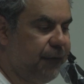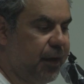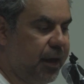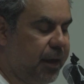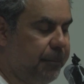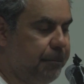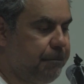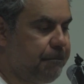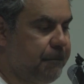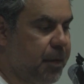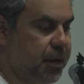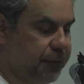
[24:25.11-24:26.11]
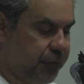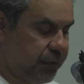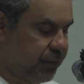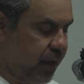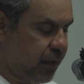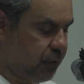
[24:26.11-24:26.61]
For the
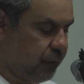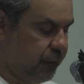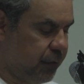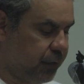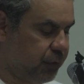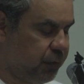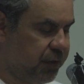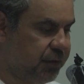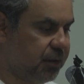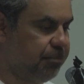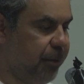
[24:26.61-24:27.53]
sake of the 26